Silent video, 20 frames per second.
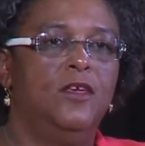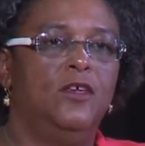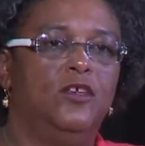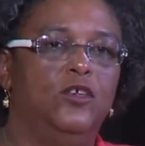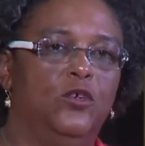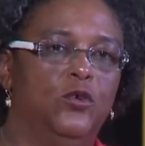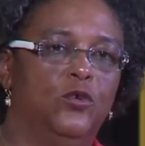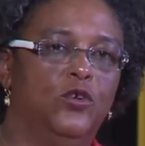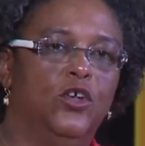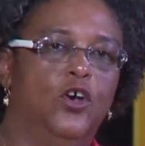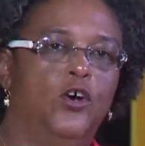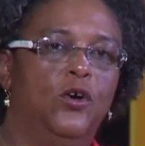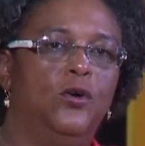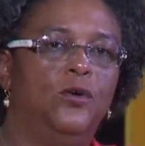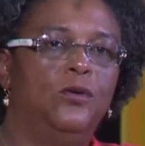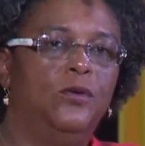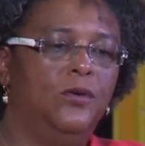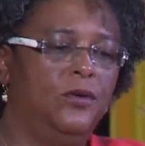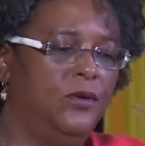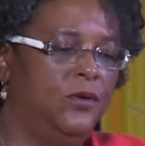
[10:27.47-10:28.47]
You
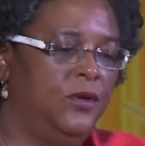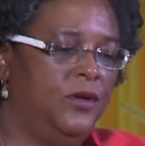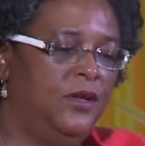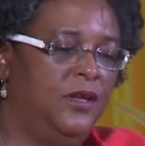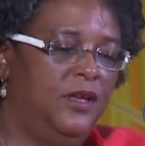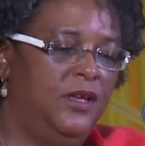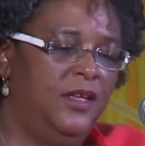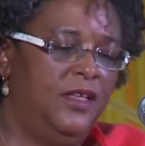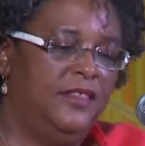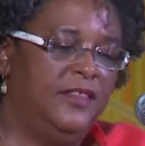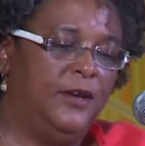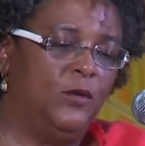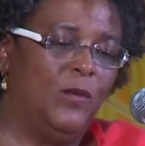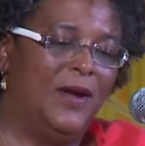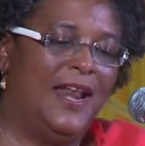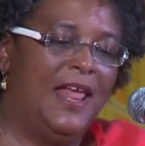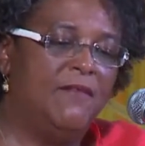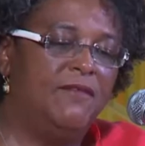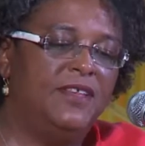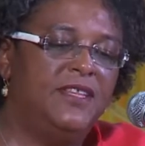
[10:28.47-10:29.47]
know that
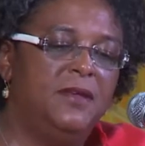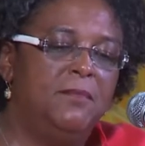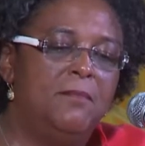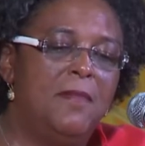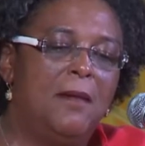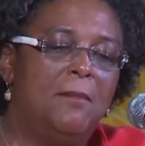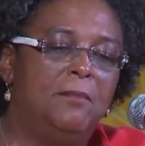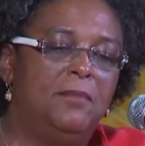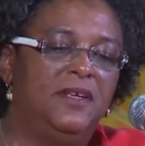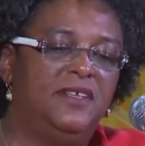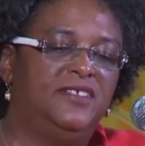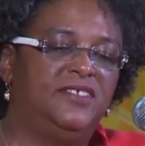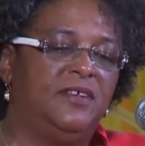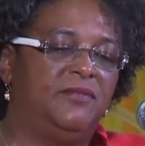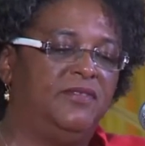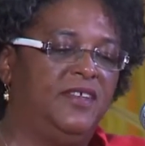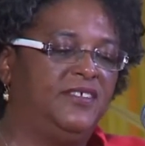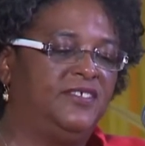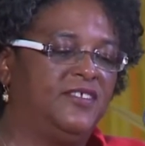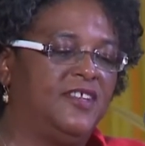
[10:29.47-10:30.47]
whenever the members
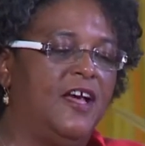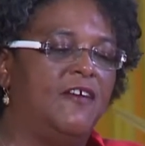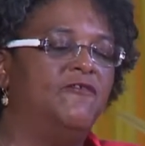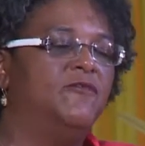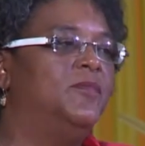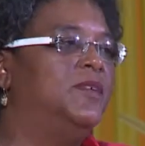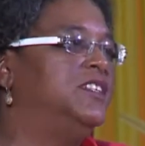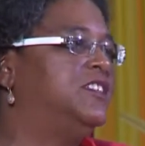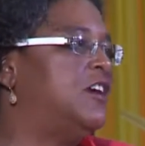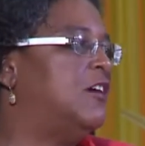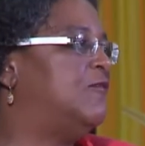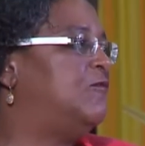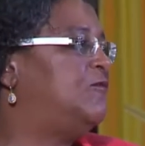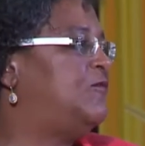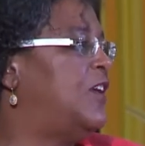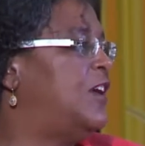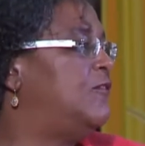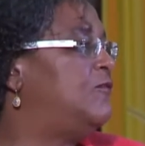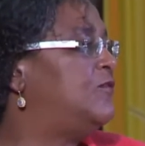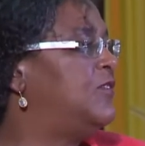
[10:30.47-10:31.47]
of this government are
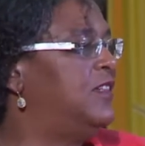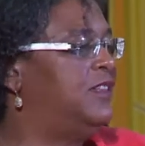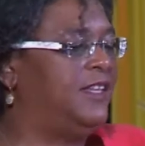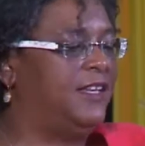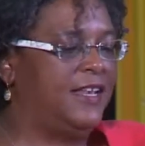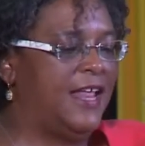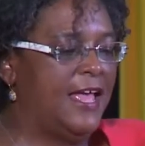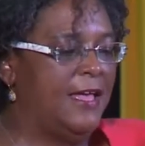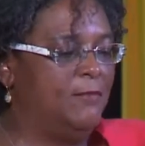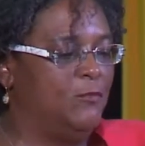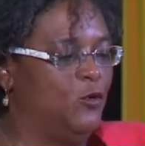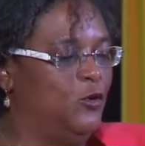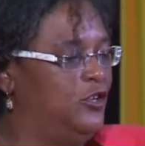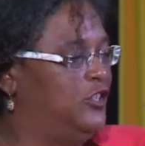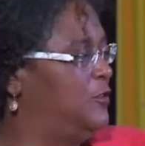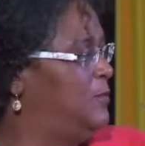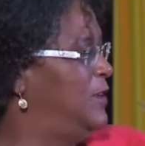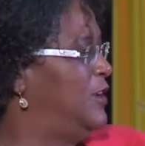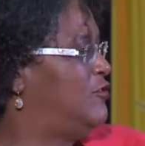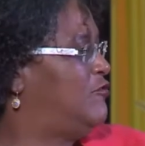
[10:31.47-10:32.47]
fearful that I am going
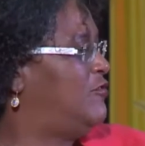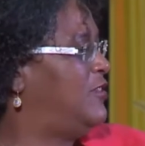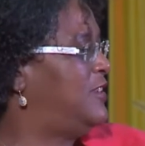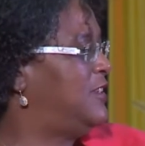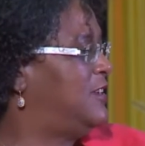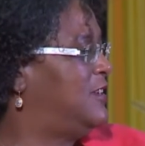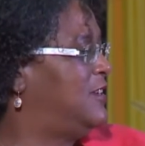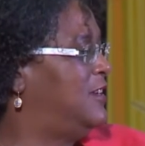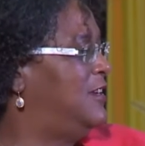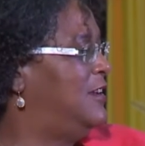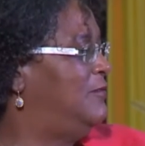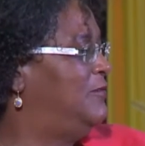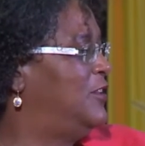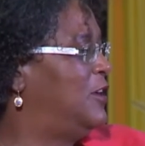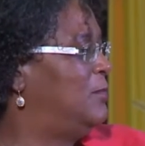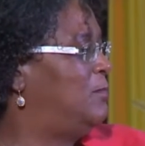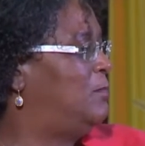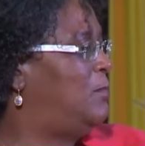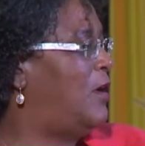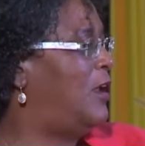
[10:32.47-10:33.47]
to be critical of their
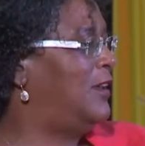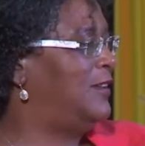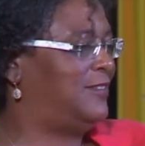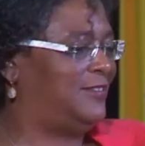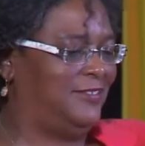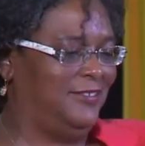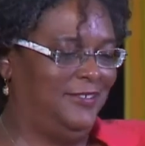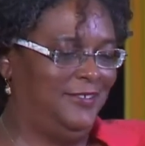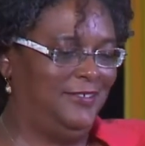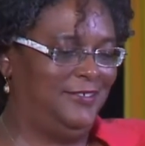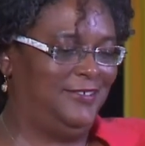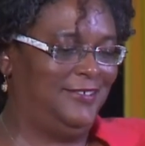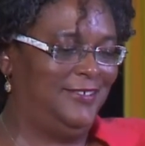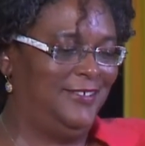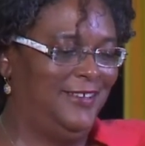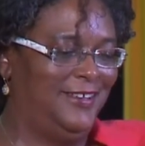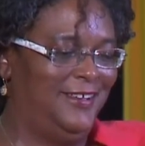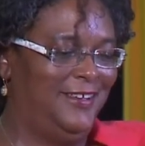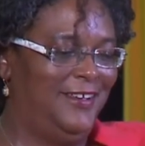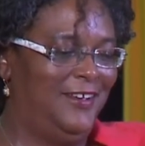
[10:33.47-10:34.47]
policies
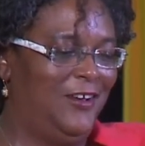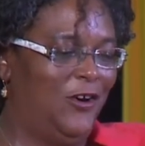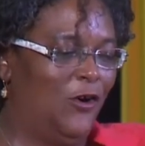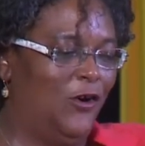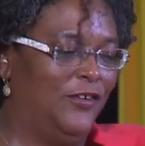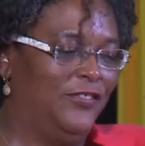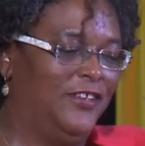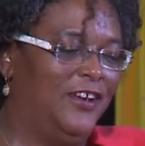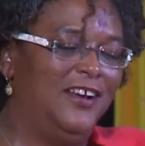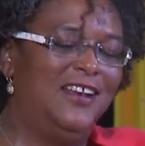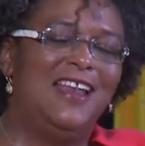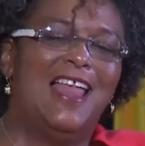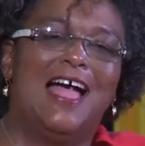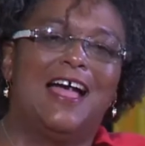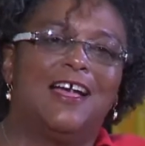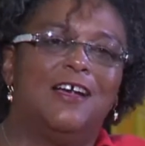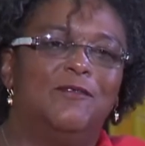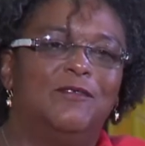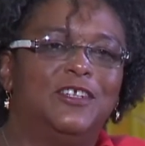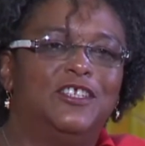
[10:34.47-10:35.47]
or their
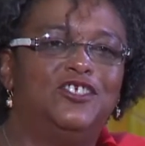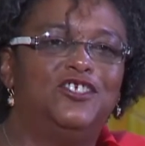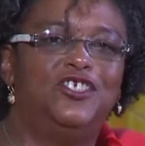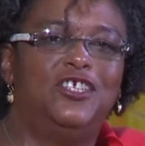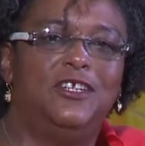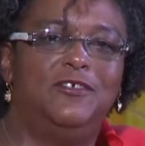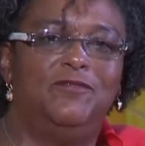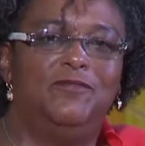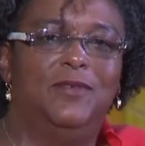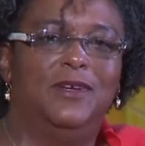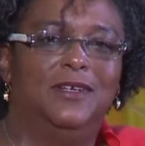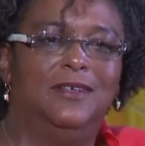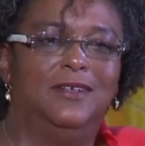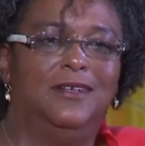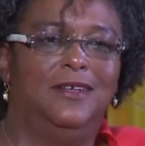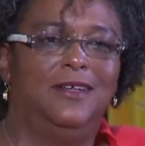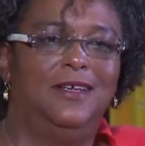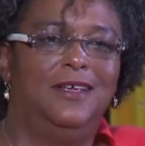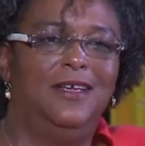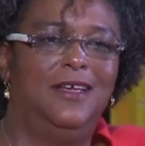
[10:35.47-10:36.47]
lack of achievement,
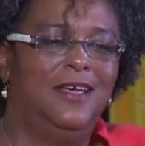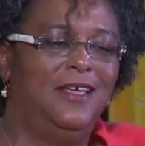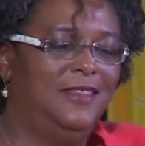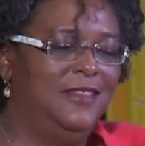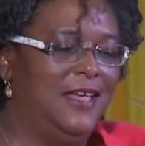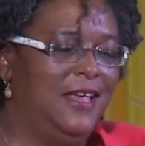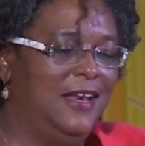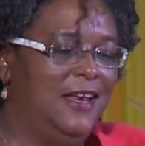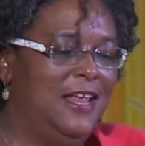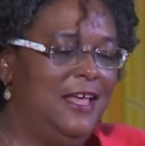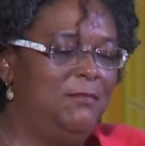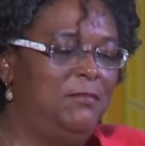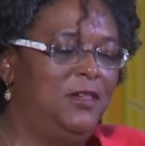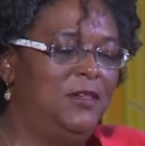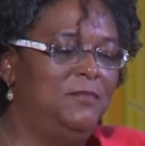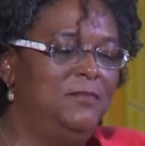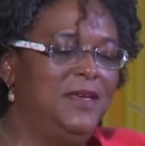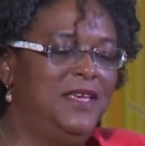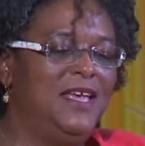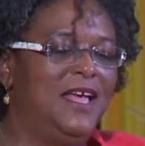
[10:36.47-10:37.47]
they label
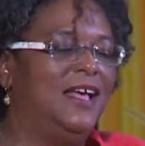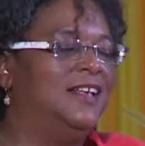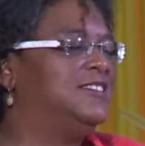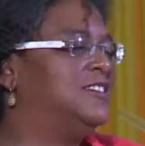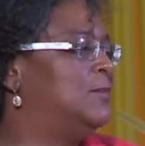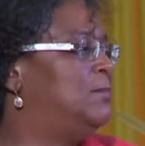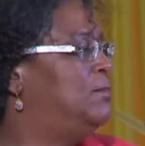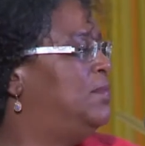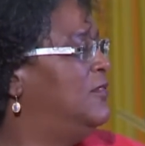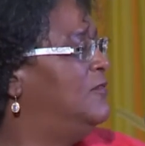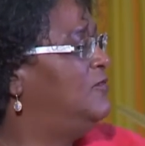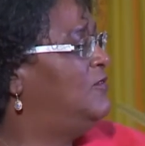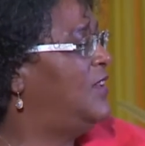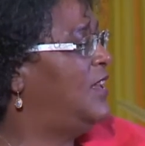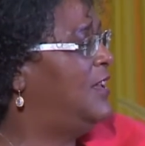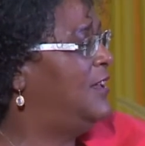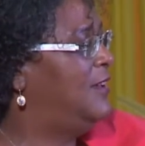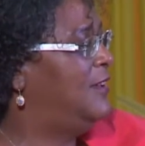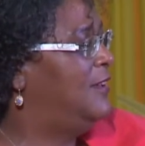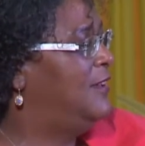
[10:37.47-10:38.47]
me as a
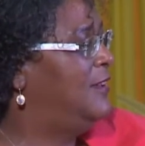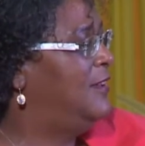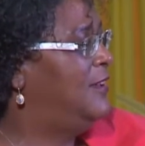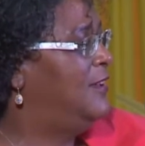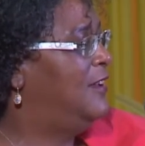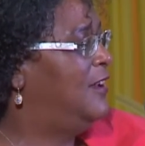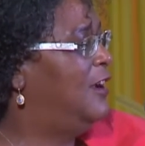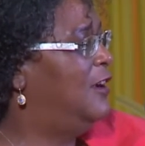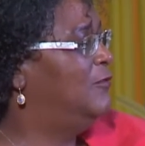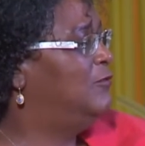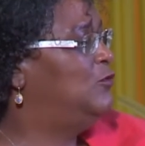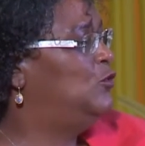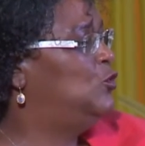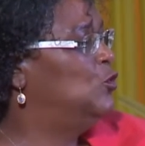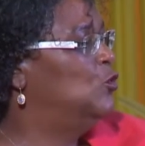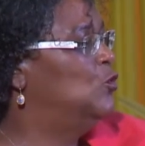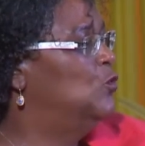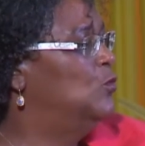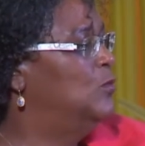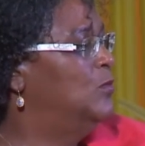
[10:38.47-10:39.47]
purveyor of
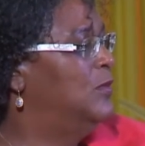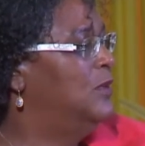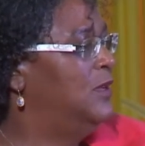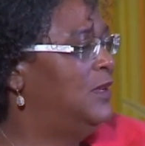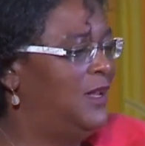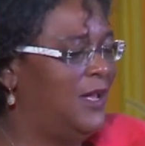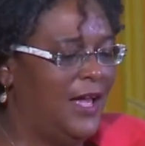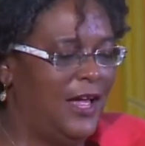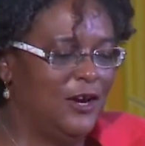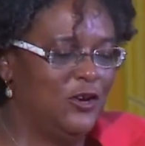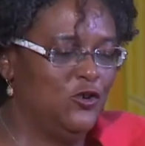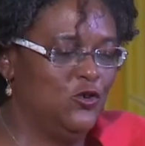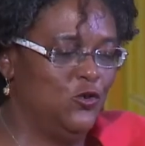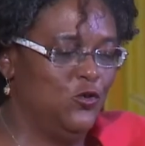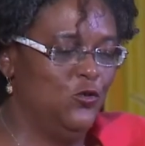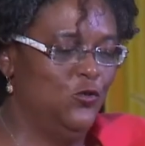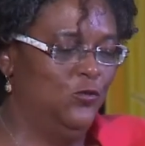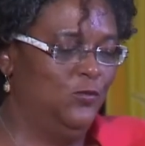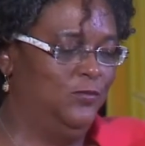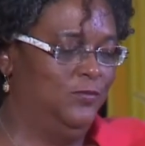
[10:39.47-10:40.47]
doom and
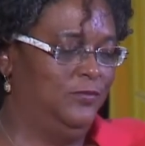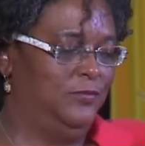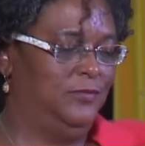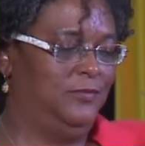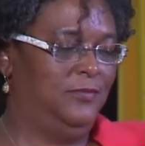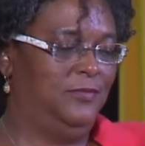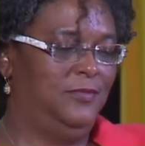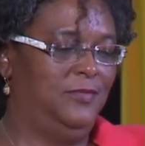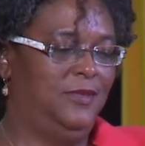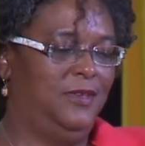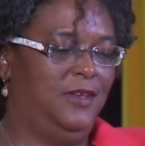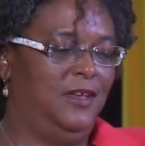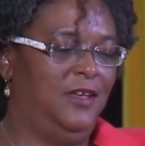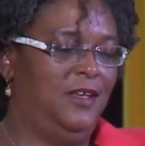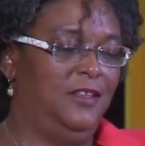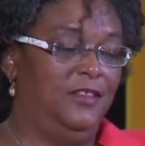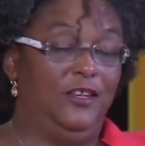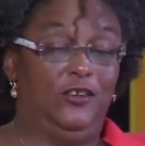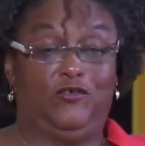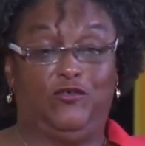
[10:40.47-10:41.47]
gloom.
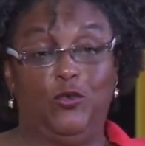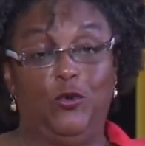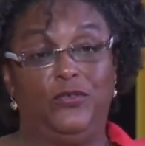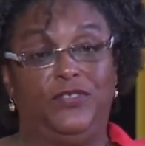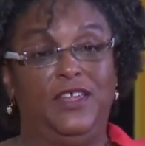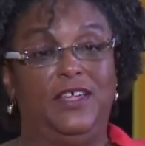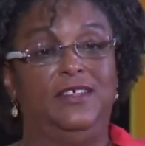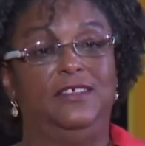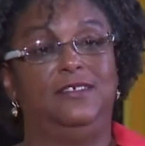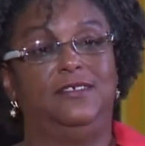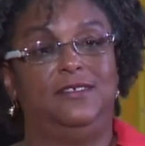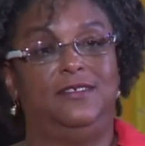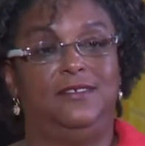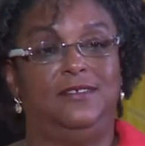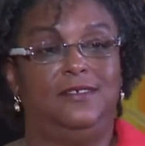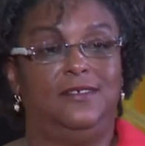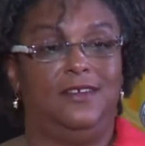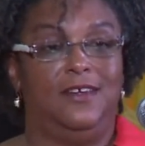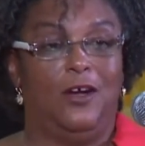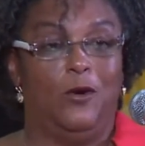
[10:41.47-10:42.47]
The truth is,
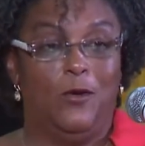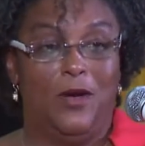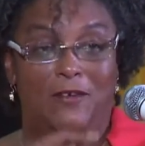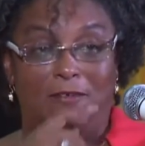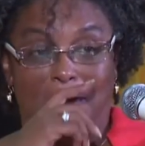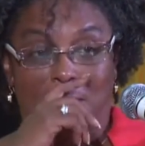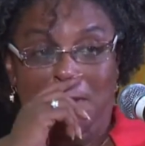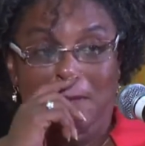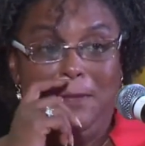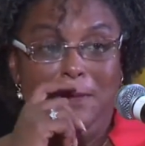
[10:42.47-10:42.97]
however,